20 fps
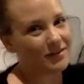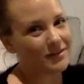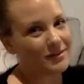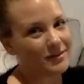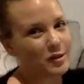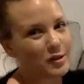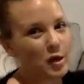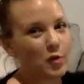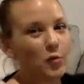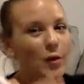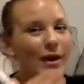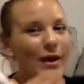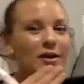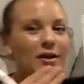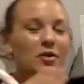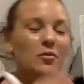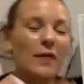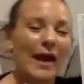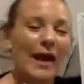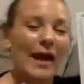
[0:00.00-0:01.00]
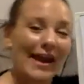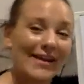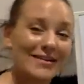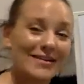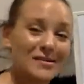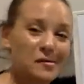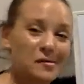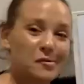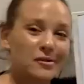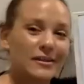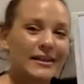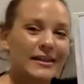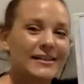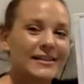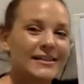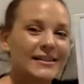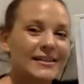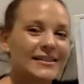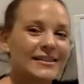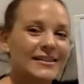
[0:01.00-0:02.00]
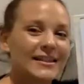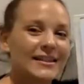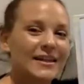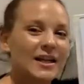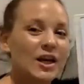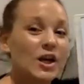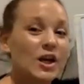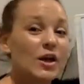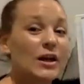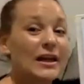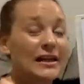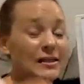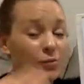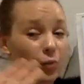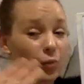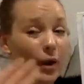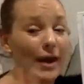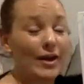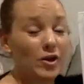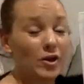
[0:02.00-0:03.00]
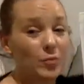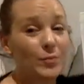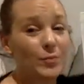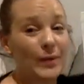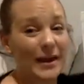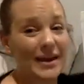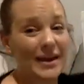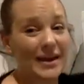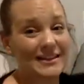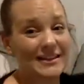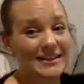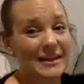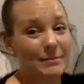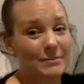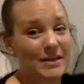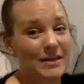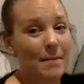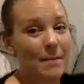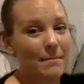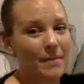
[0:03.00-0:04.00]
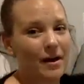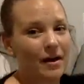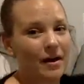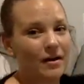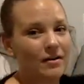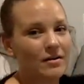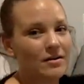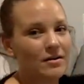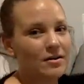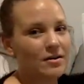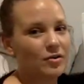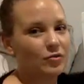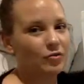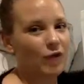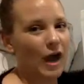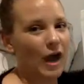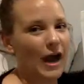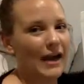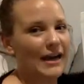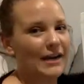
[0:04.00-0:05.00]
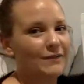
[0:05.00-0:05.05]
So where you end August is where you'll be in September, right?